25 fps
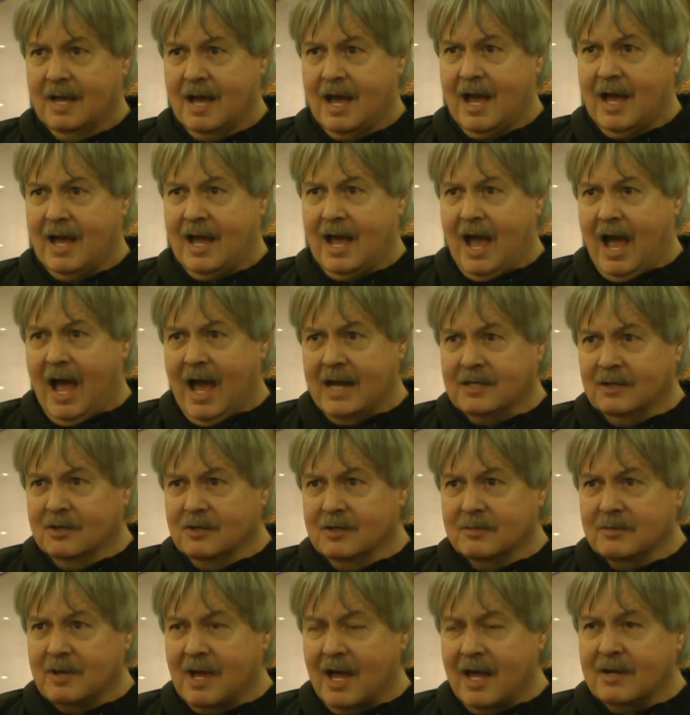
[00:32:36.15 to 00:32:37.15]
I
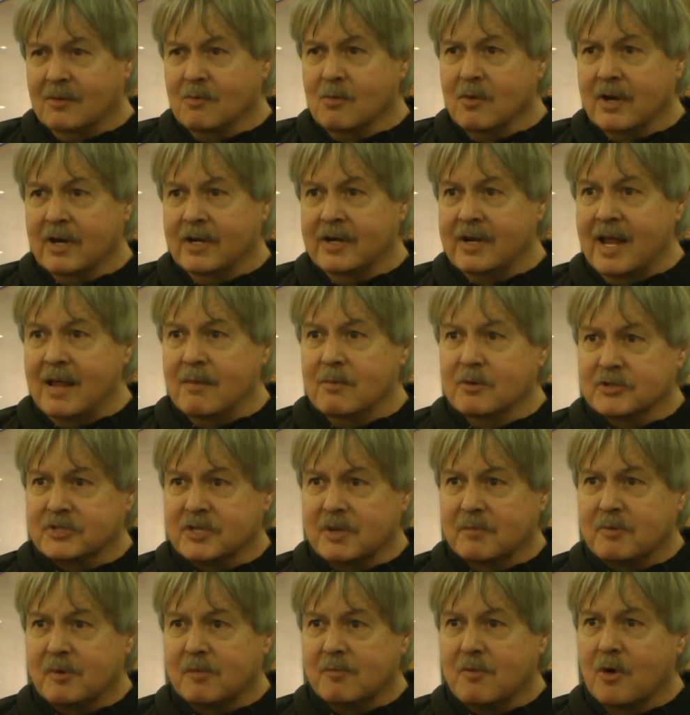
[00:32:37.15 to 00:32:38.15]
don't want to enable
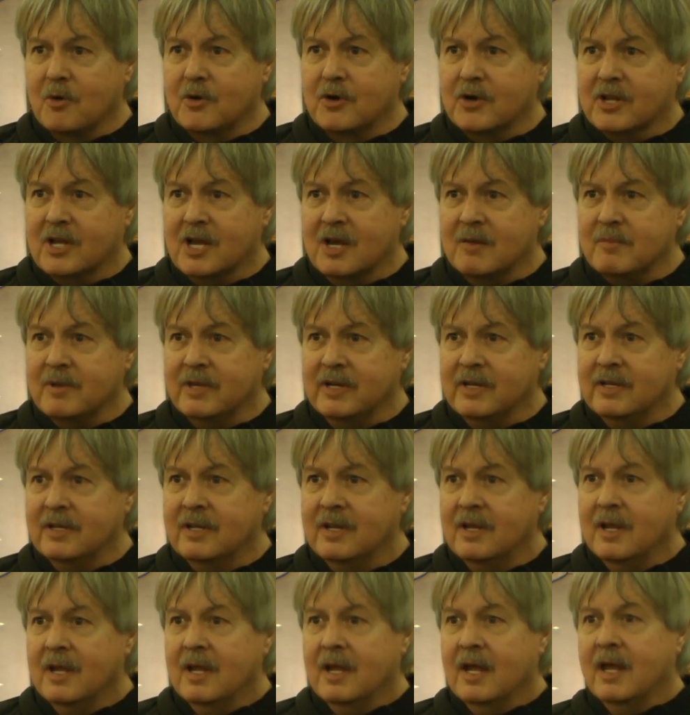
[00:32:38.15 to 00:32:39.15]
some promoter to come in
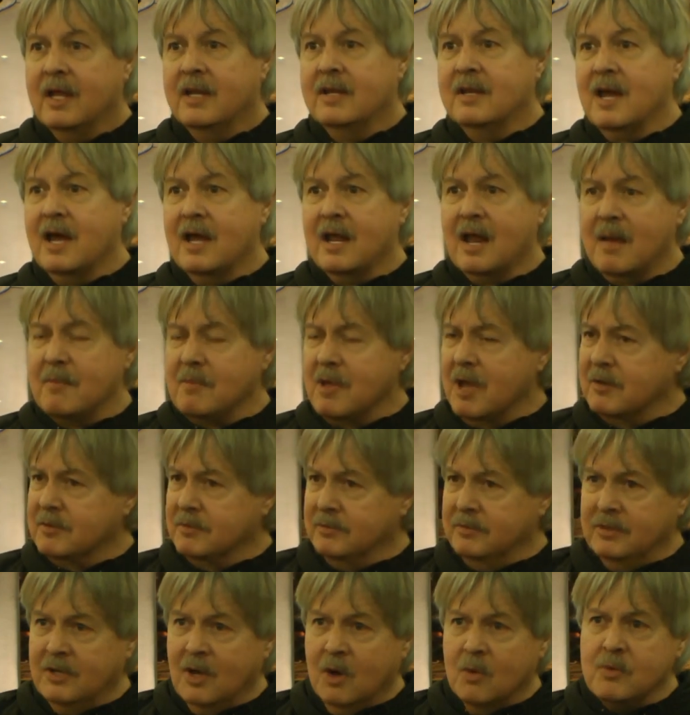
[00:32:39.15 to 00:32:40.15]
and I'm not,
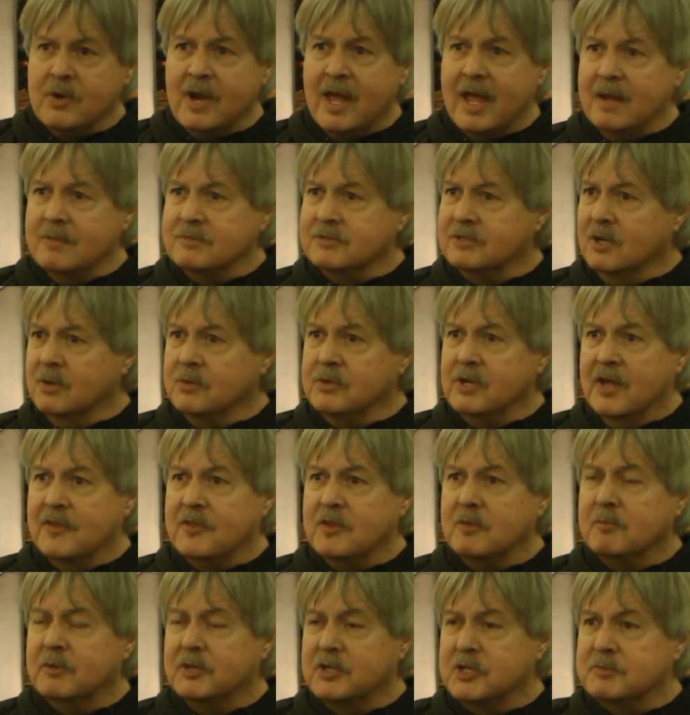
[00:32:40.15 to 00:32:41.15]
no names, no
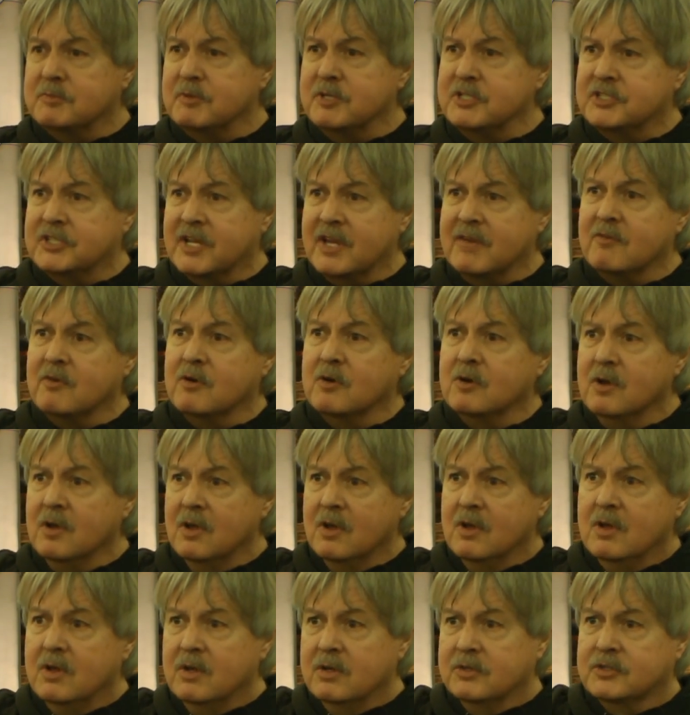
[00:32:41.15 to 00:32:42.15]
nothing, but there's been several
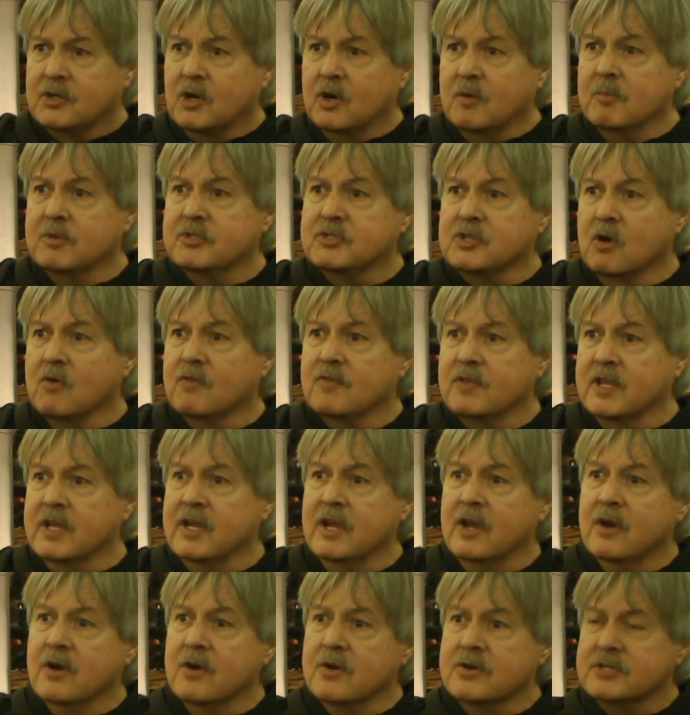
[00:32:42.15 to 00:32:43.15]
tournaments over the
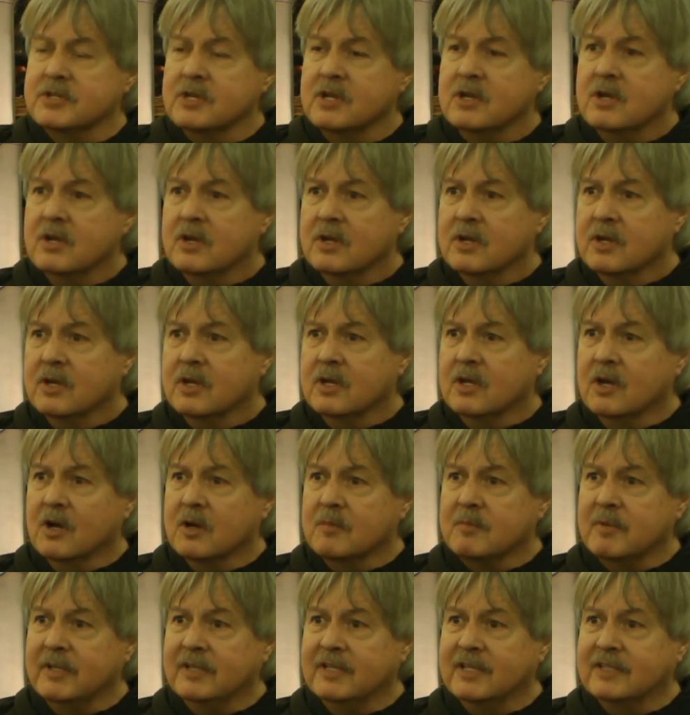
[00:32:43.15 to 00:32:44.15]
years, you know
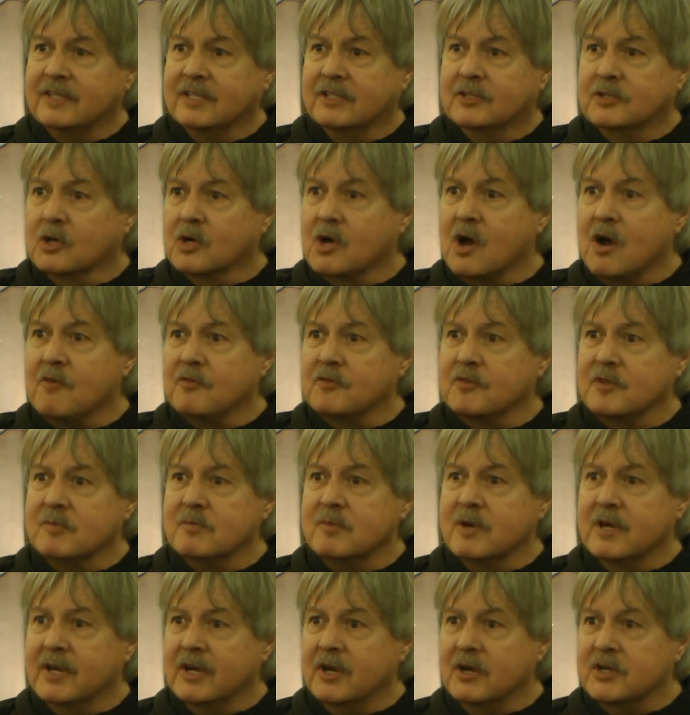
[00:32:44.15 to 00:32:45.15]
what I mean, that they took off with the
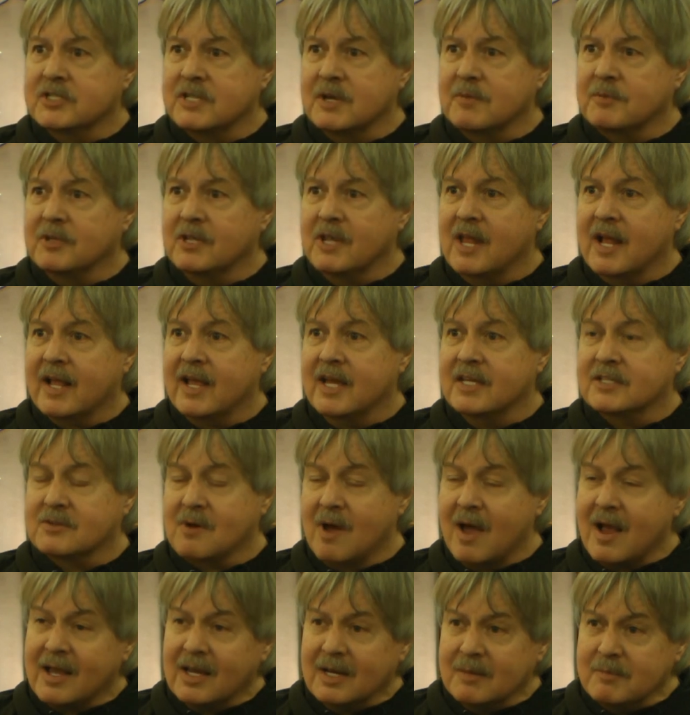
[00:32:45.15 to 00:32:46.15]
money or something like that.
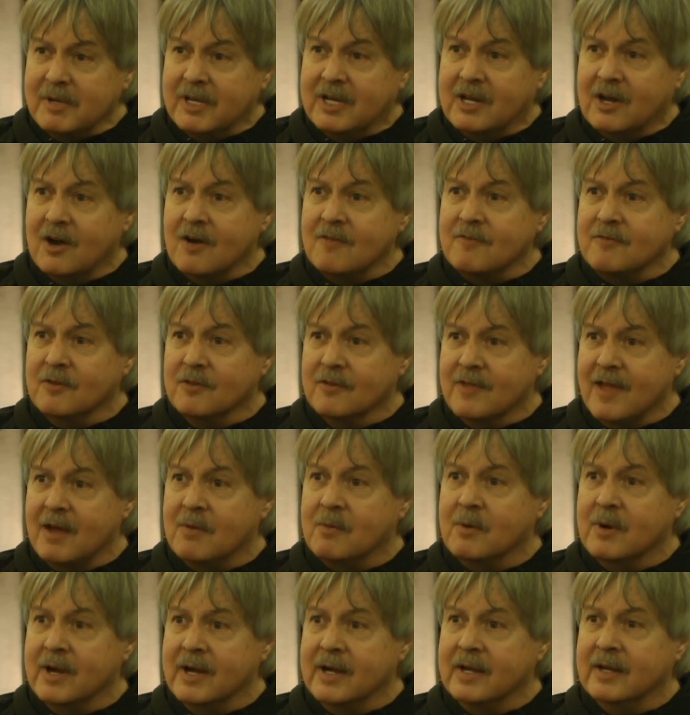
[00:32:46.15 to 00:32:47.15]
So I got to be careful
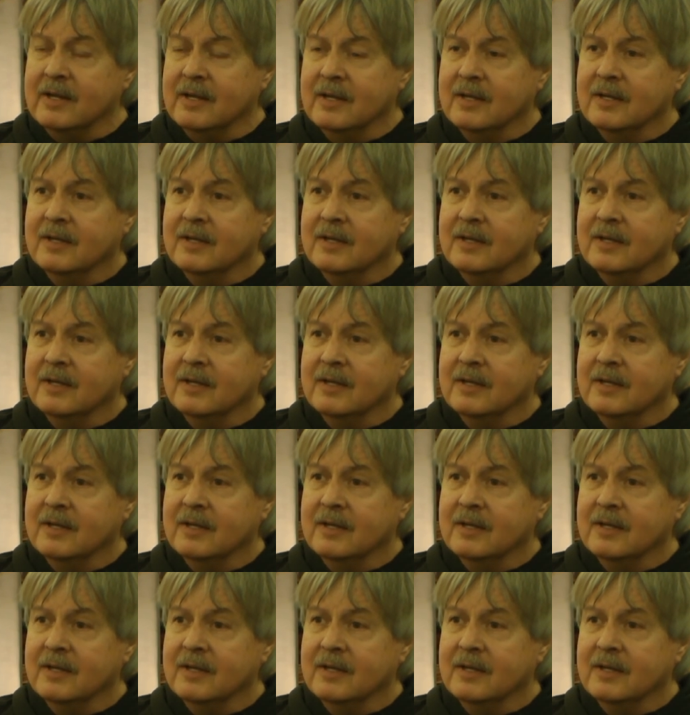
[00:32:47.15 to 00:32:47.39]
that way.